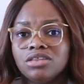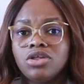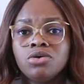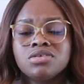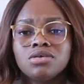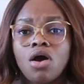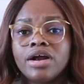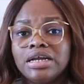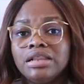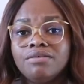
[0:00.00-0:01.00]
and those
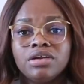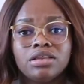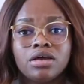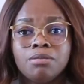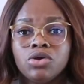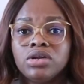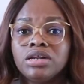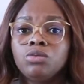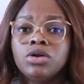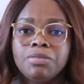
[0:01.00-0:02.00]
already living in the
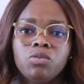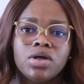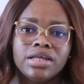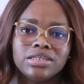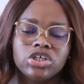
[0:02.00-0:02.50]
community would be willing